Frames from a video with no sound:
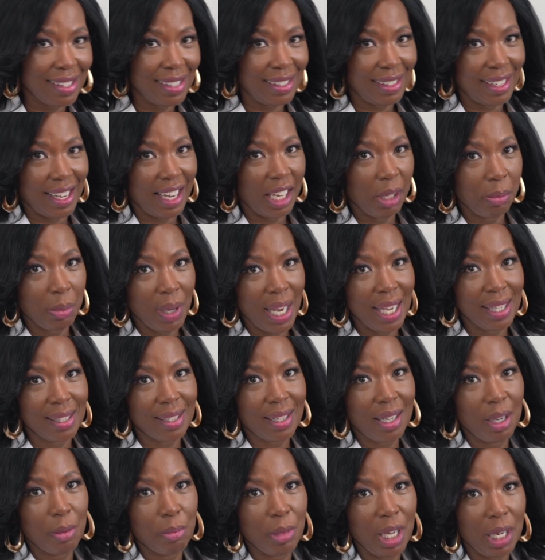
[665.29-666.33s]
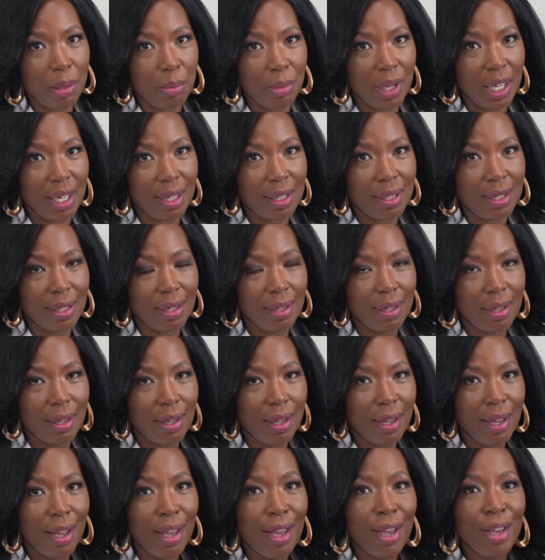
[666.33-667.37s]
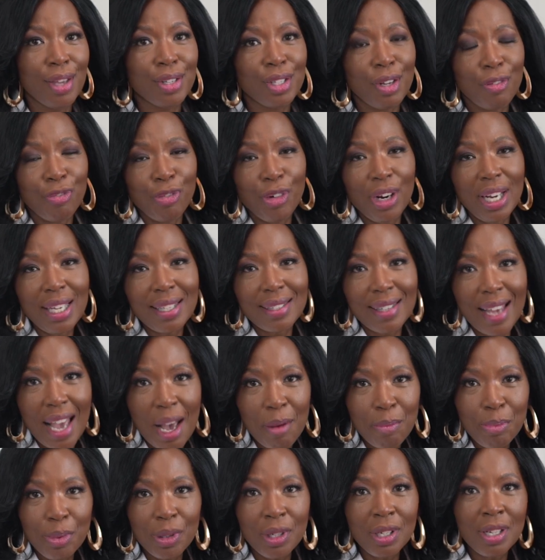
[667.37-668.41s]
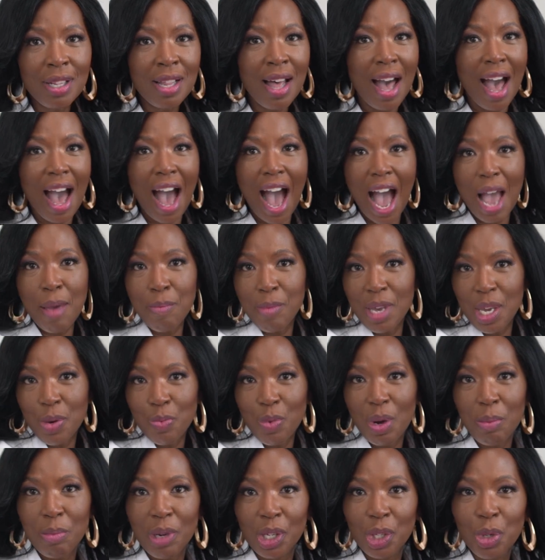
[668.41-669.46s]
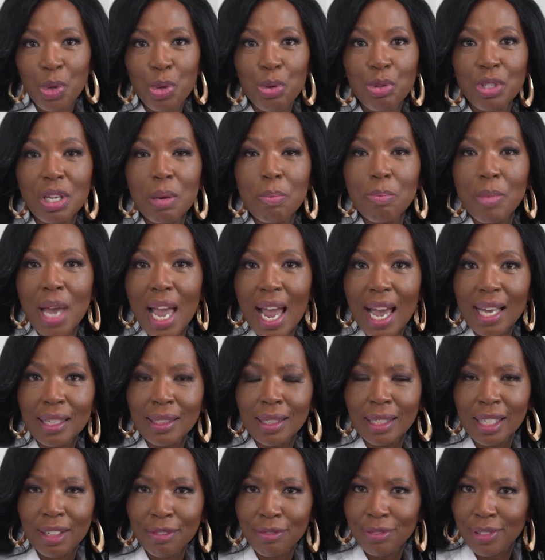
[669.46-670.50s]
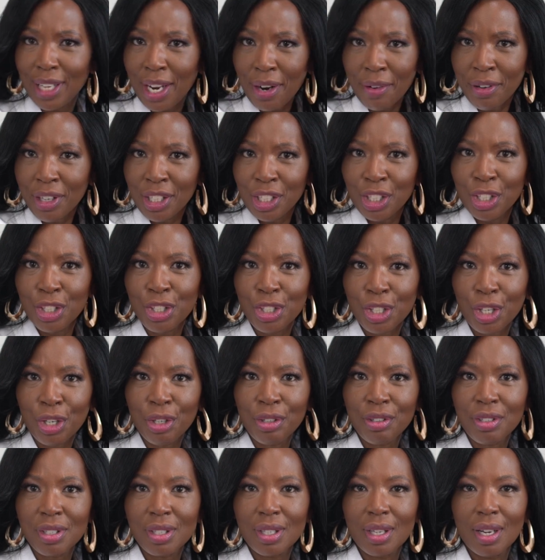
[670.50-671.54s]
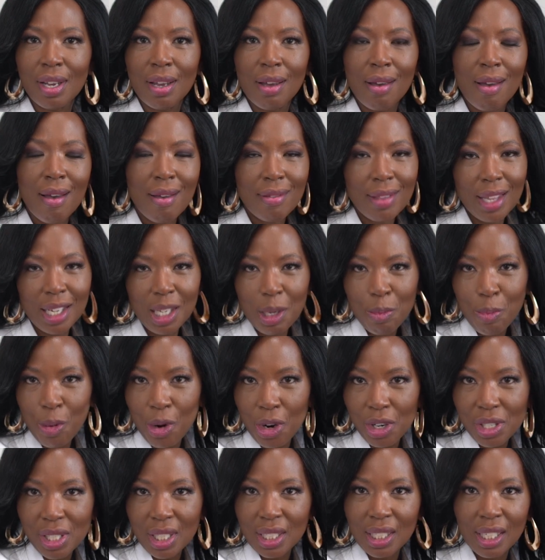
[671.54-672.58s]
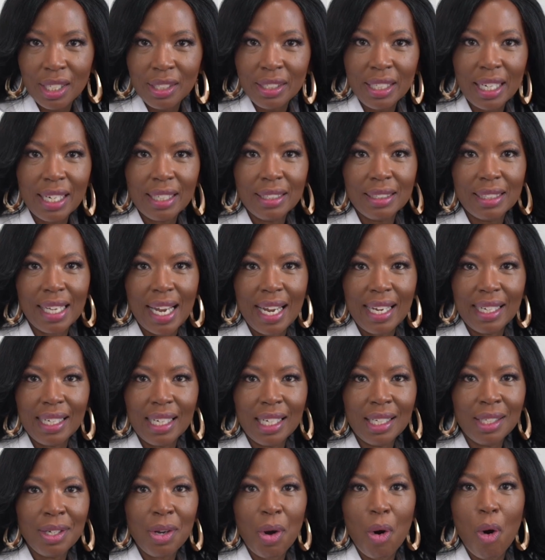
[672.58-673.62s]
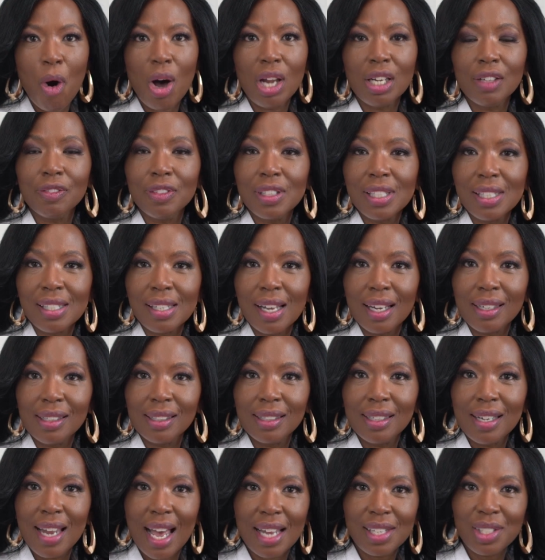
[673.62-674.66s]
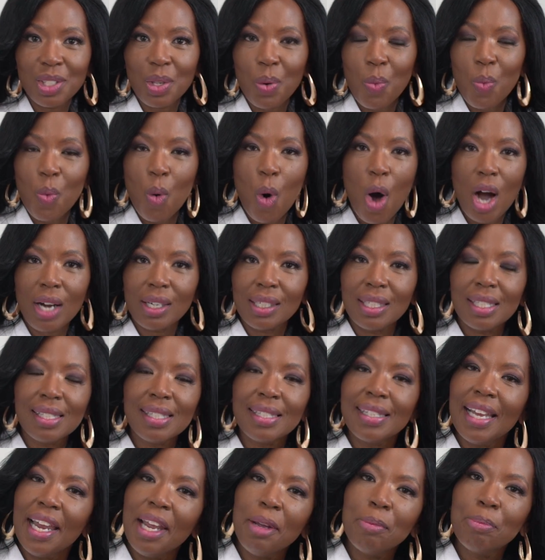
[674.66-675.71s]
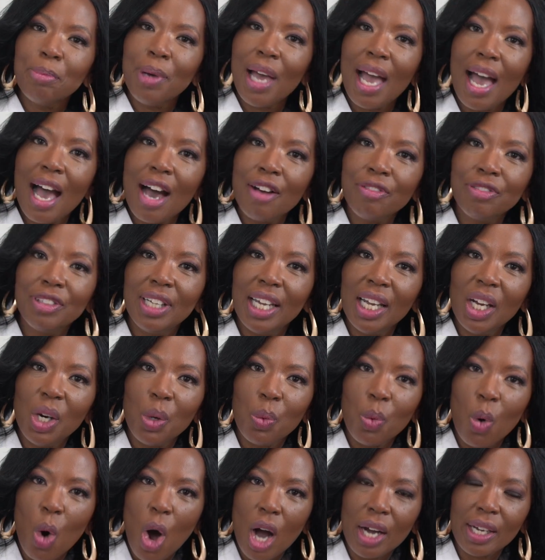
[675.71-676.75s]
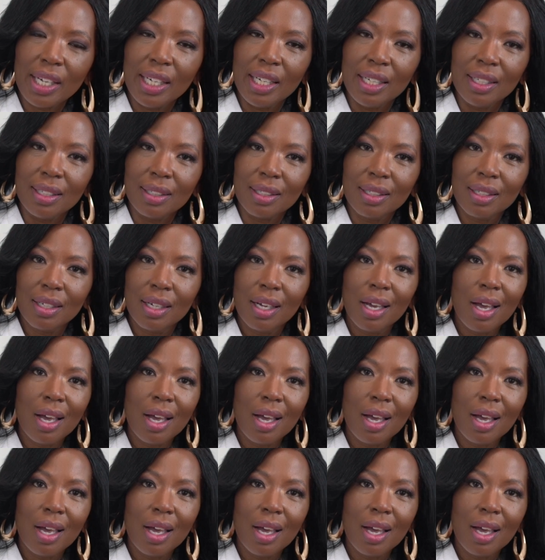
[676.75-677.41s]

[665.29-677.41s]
the same as commitment. So for example, I meet women who demand that if they're in the church, then the person that they're dating all of a sudden has to walk the same path they are walking.